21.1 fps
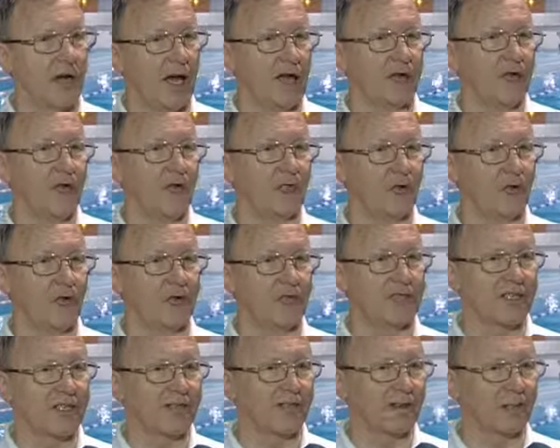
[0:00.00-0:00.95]
And of
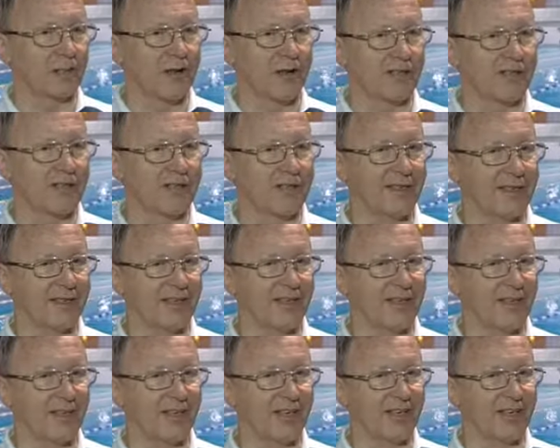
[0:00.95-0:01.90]
course everybody in
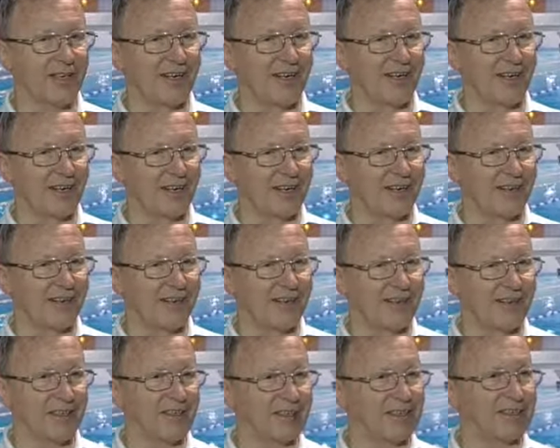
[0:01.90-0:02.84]
Estonia
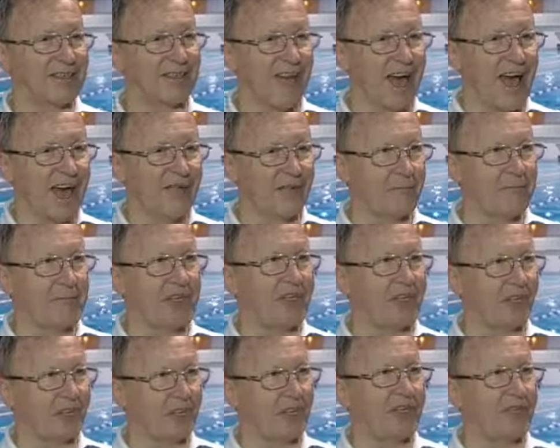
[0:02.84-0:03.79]
is have a
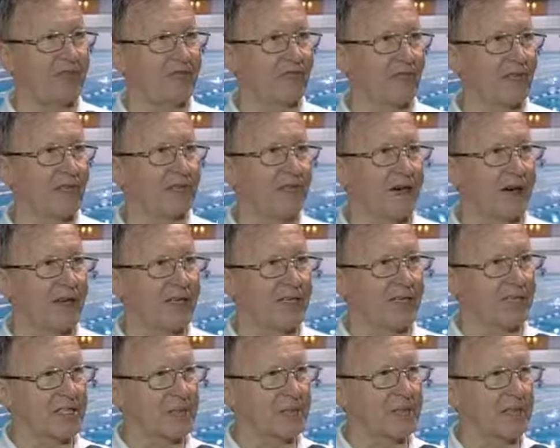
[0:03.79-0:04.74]
benefit from my
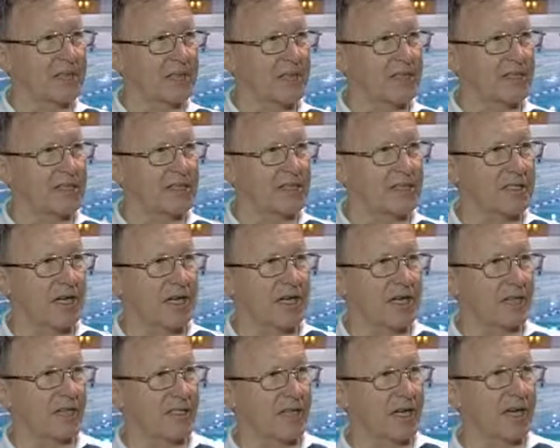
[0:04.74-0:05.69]
experiences
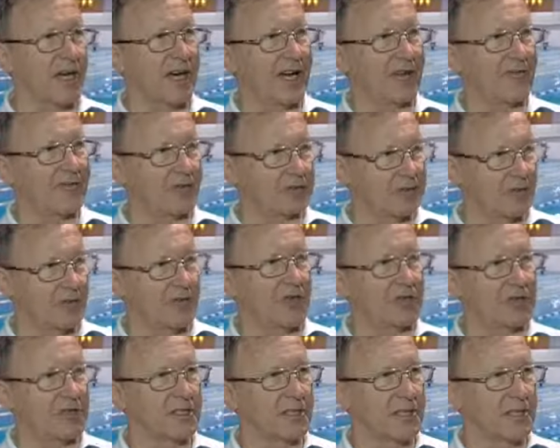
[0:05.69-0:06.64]
what I have
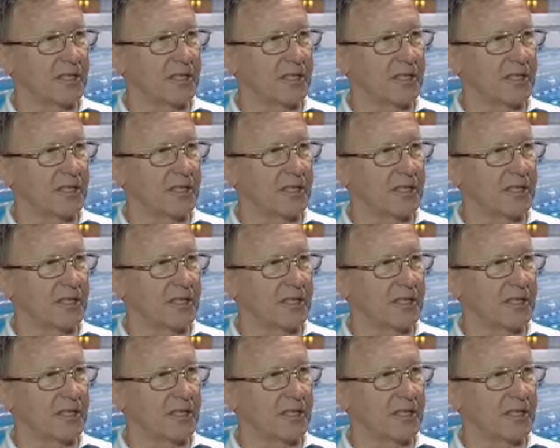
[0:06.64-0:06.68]
abroad.